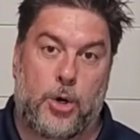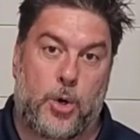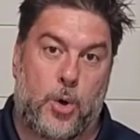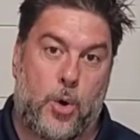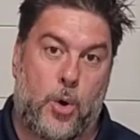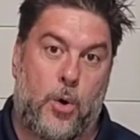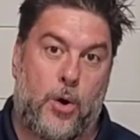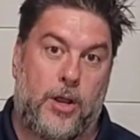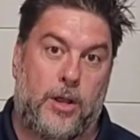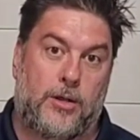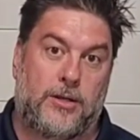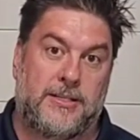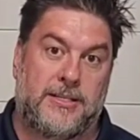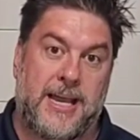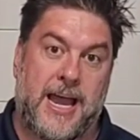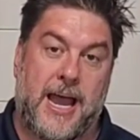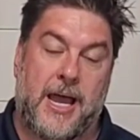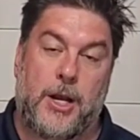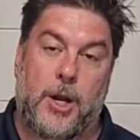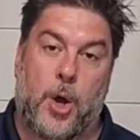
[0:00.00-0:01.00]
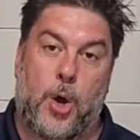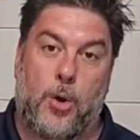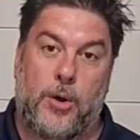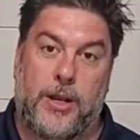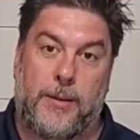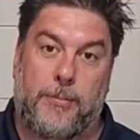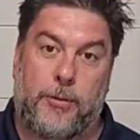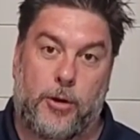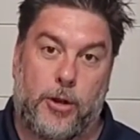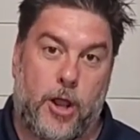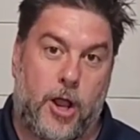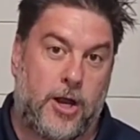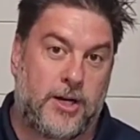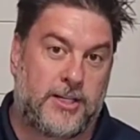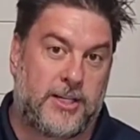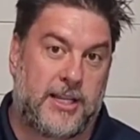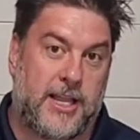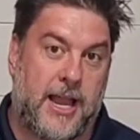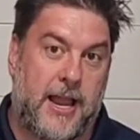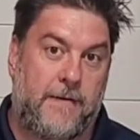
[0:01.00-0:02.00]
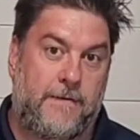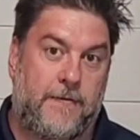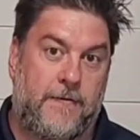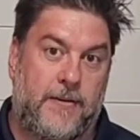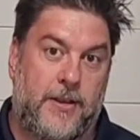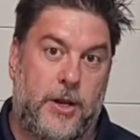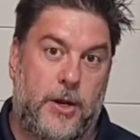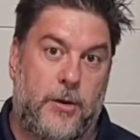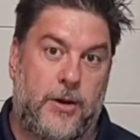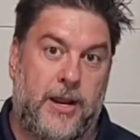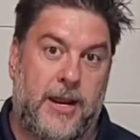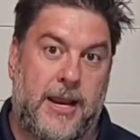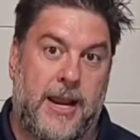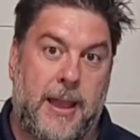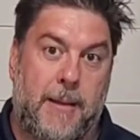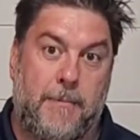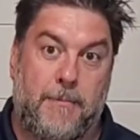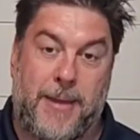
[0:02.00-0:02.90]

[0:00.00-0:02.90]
coils not only prolongs the life of the unit,